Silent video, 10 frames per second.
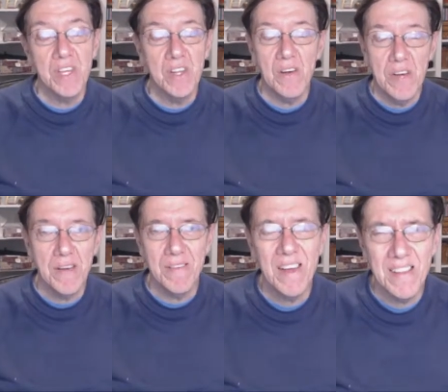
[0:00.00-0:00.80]
you know,
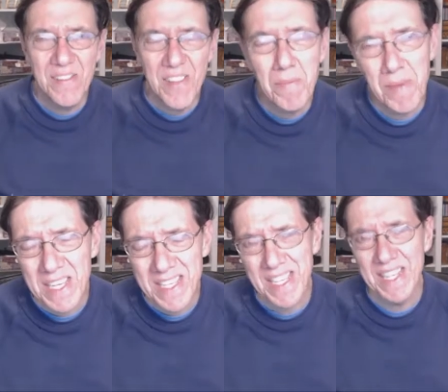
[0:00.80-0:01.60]
I, I, that
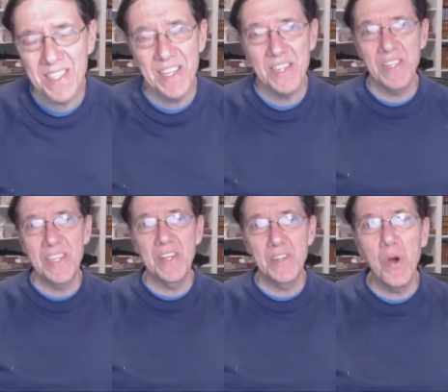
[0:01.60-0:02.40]
makes sense,
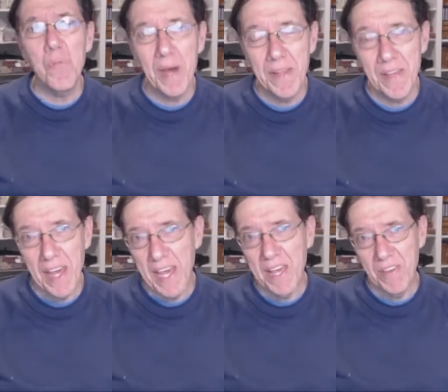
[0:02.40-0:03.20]
doesn't it? You know, don't bite
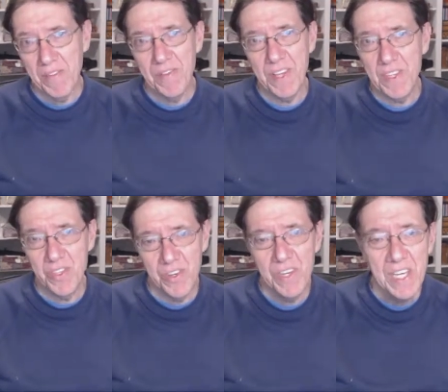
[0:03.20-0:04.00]
the hand that
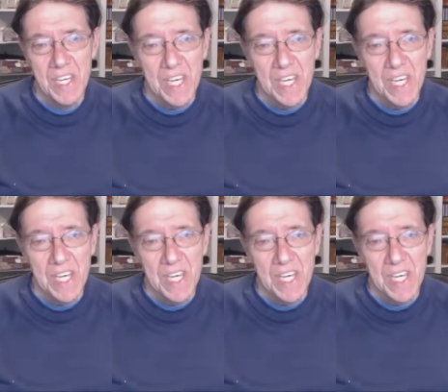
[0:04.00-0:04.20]
feeds you.